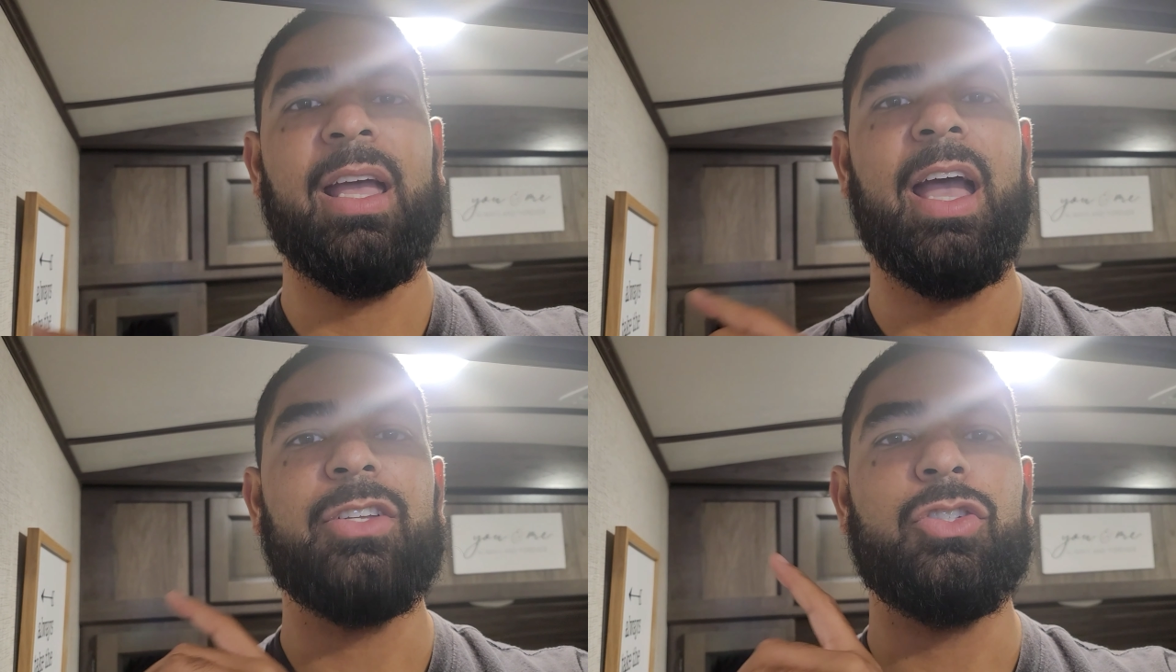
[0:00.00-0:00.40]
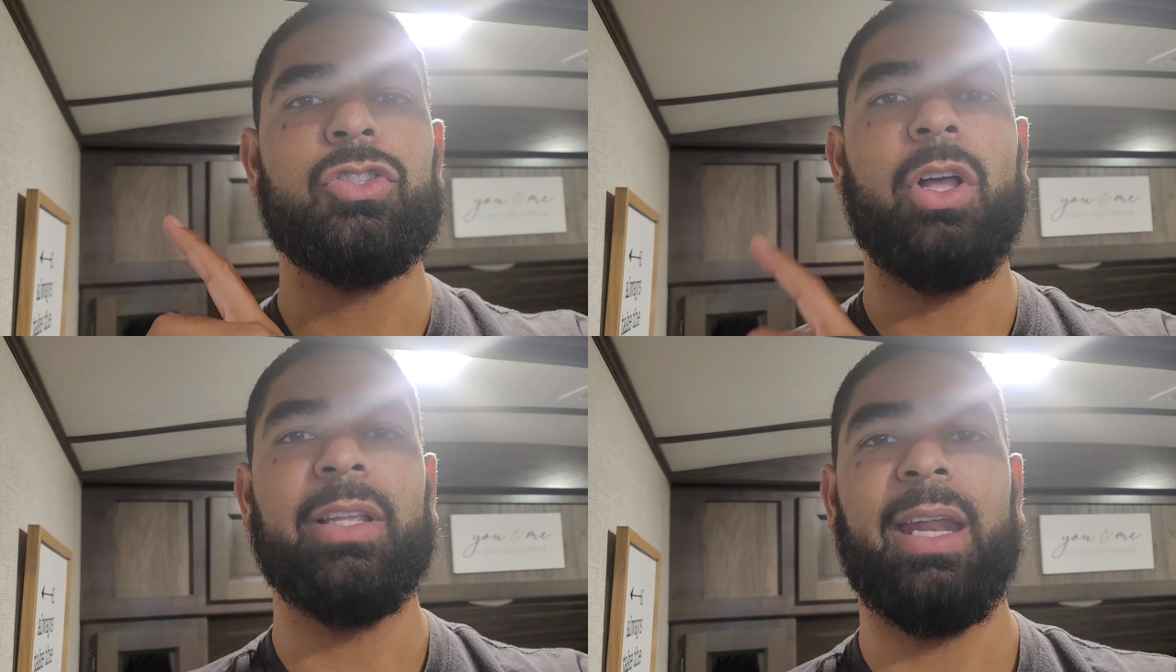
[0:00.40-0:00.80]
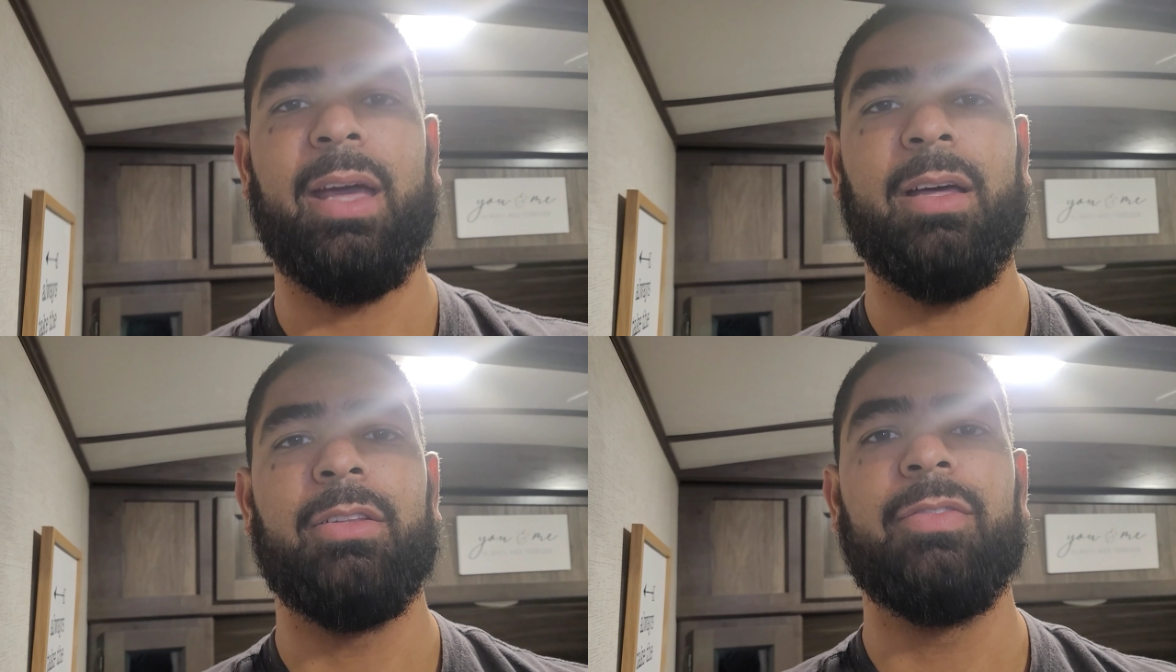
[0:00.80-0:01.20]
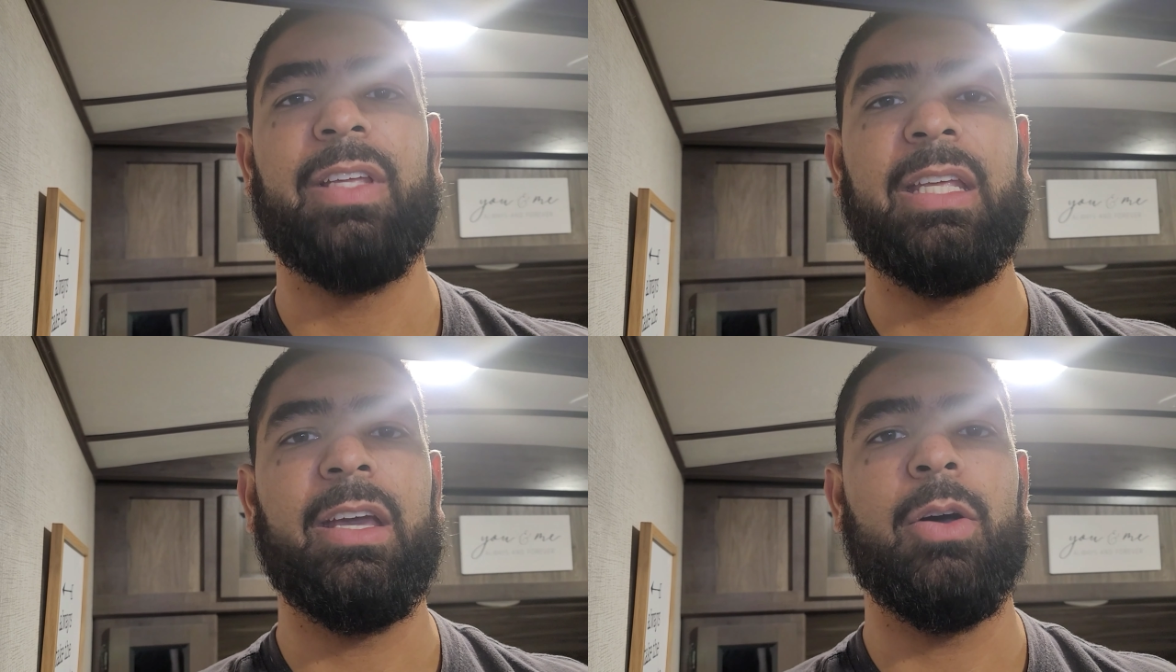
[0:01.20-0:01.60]
as you saw in that other
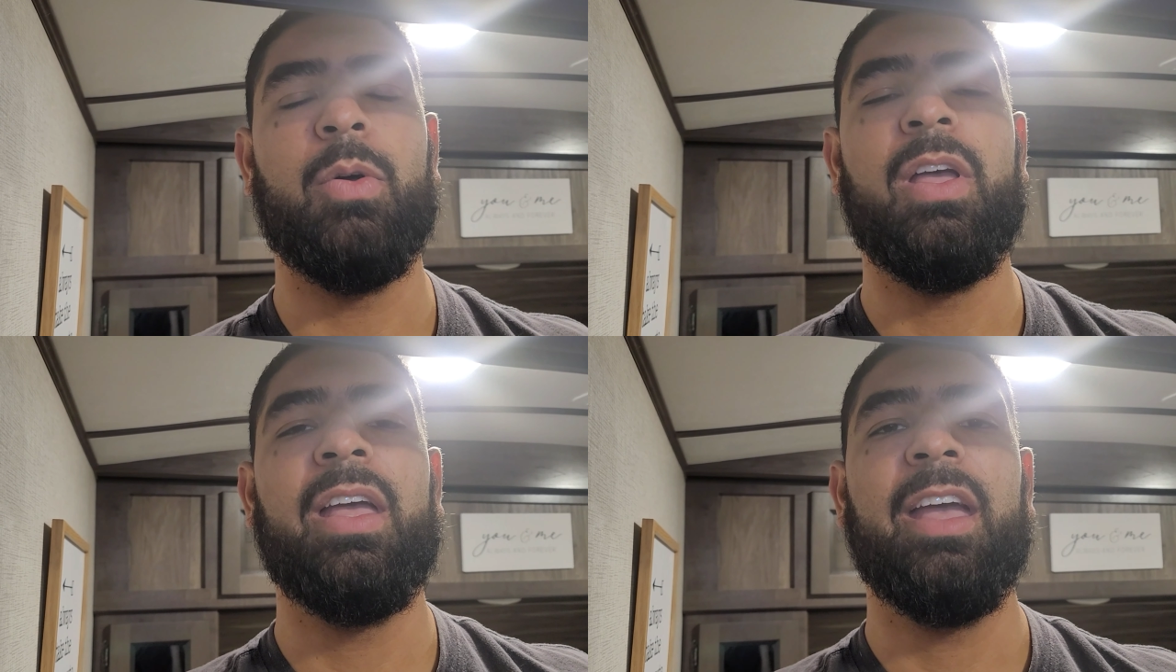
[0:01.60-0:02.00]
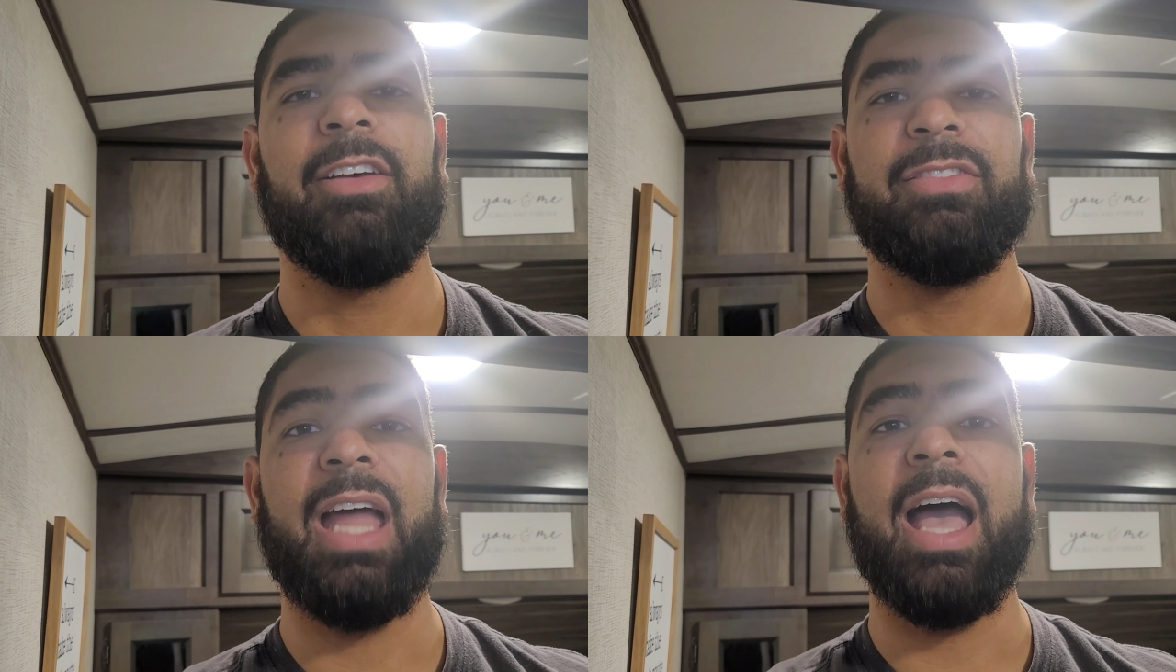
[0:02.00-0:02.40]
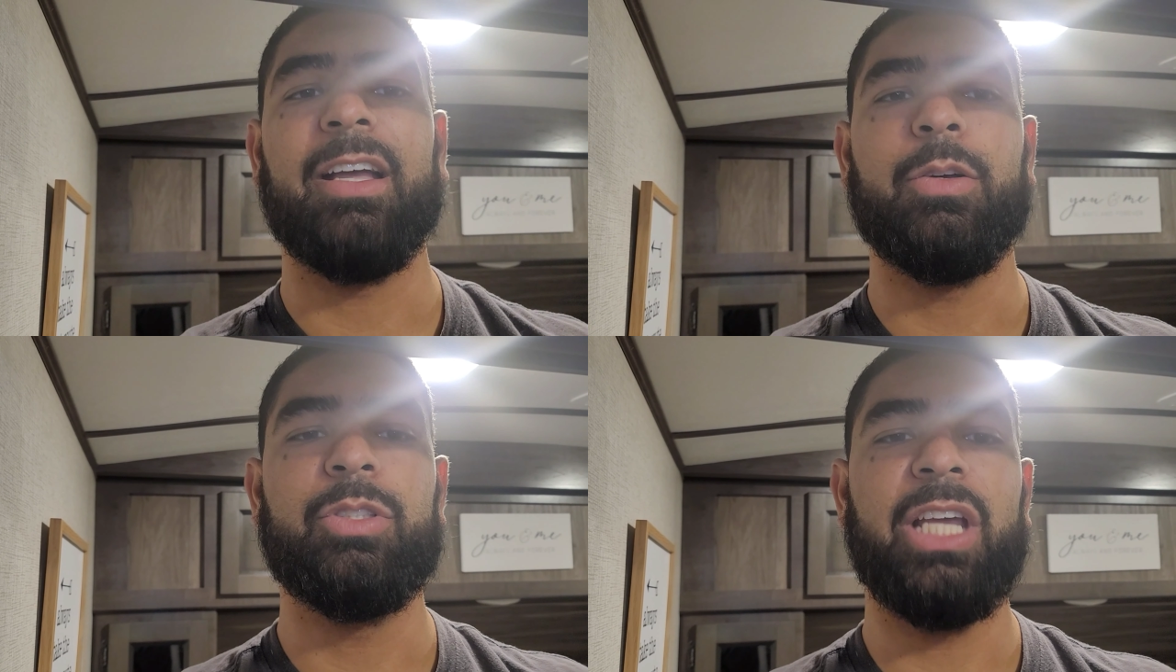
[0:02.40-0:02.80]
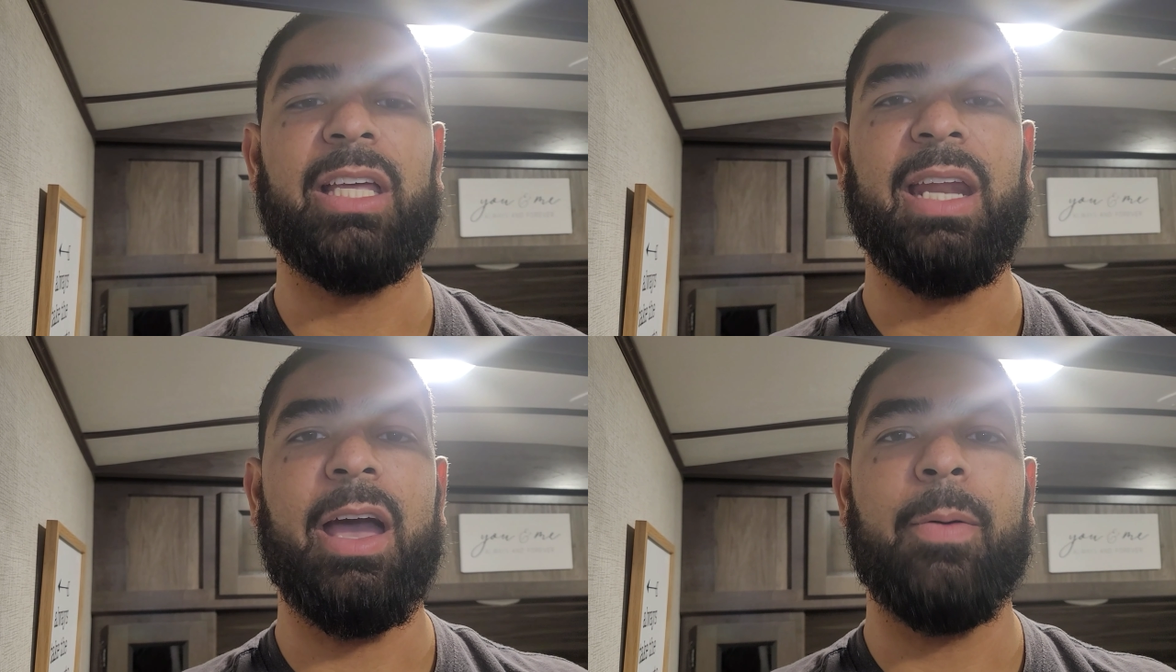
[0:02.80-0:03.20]
video. If not, go check
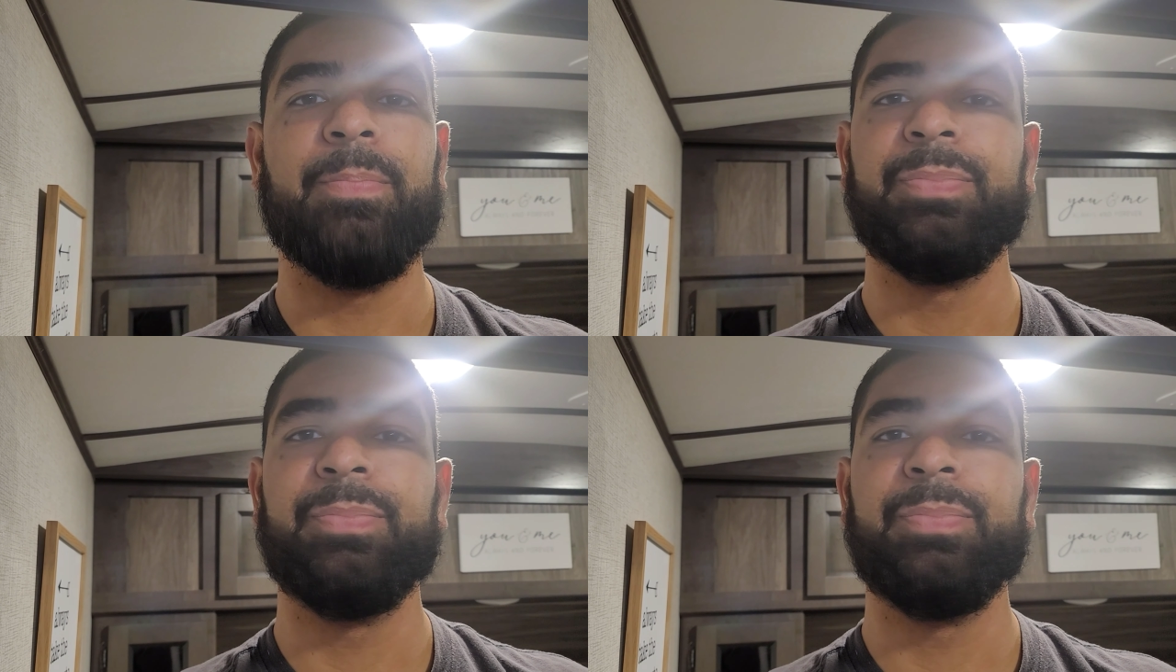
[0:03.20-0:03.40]
it out